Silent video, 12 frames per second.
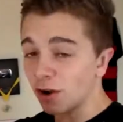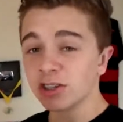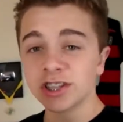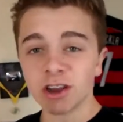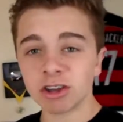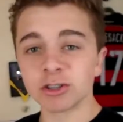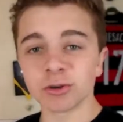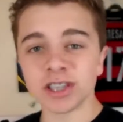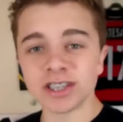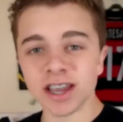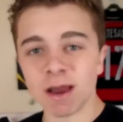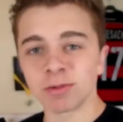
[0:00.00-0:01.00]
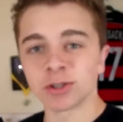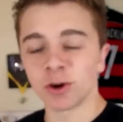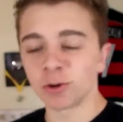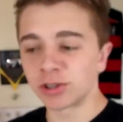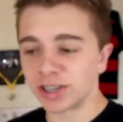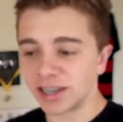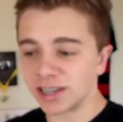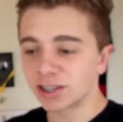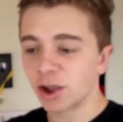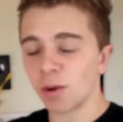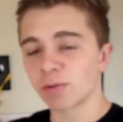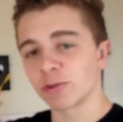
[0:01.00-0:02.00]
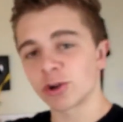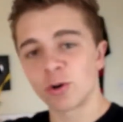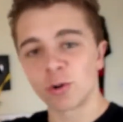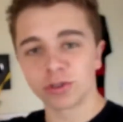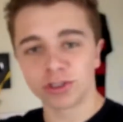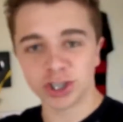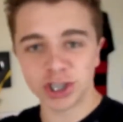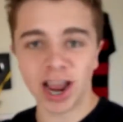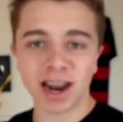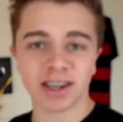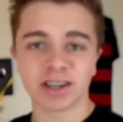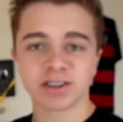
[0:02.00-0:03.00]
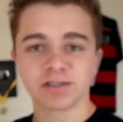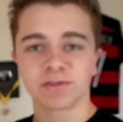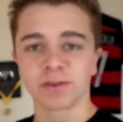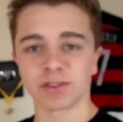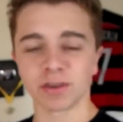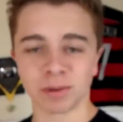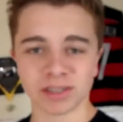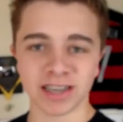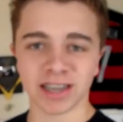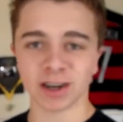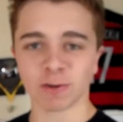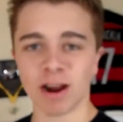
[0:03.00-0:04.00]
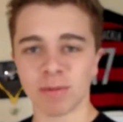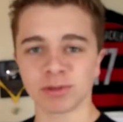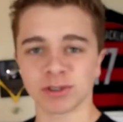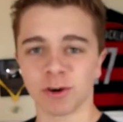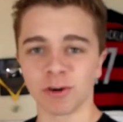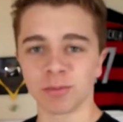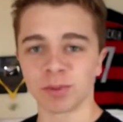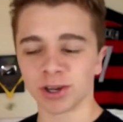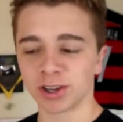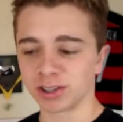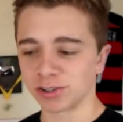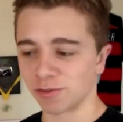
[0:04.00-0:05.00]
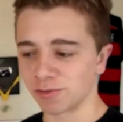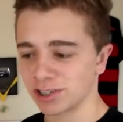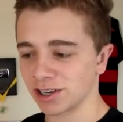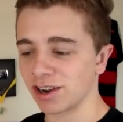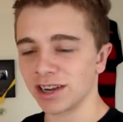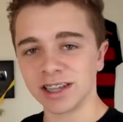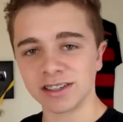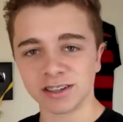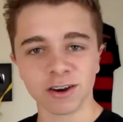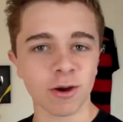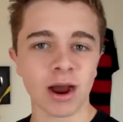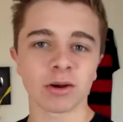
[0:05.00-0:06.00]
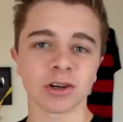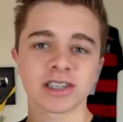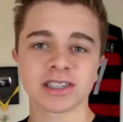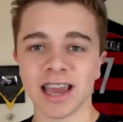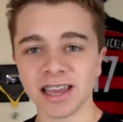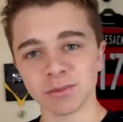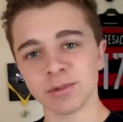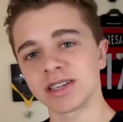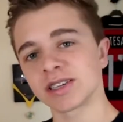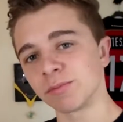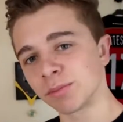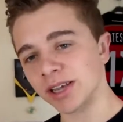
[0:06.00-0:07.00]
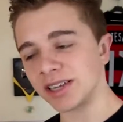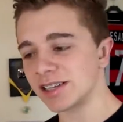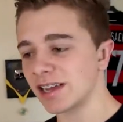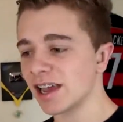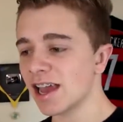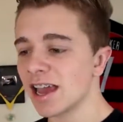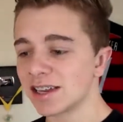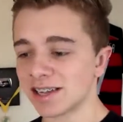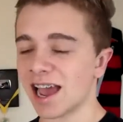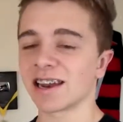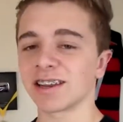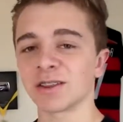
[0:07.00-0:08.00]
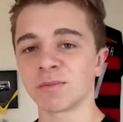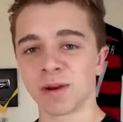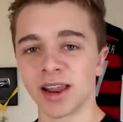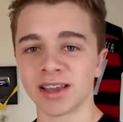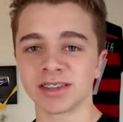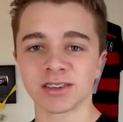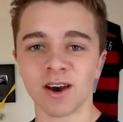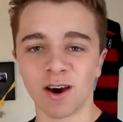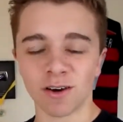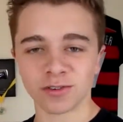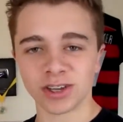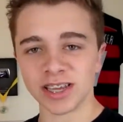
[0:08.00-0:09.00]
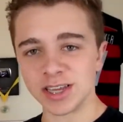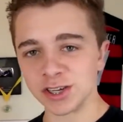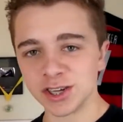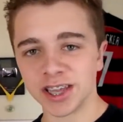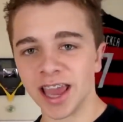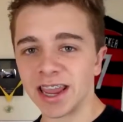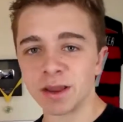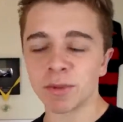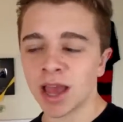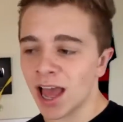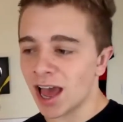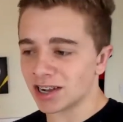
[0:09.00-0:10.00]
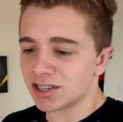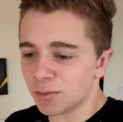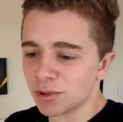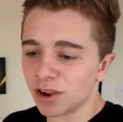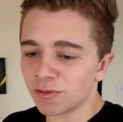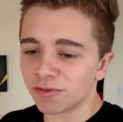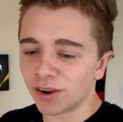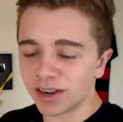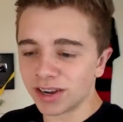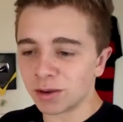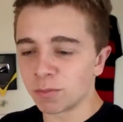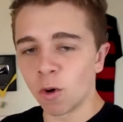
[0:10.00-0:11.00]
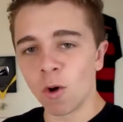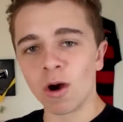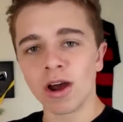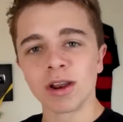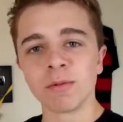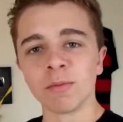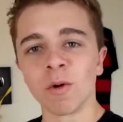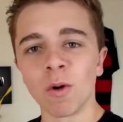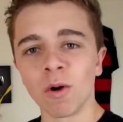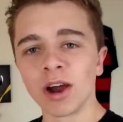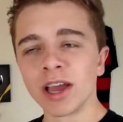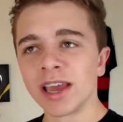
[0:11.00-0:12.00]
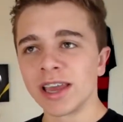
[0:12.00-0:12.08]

first thing I do in these episodes is go and record the challenge for the particular episode, because obviously I need to know how long it's taken me to complete it, to add in the players after each game. And something I'm finding more and more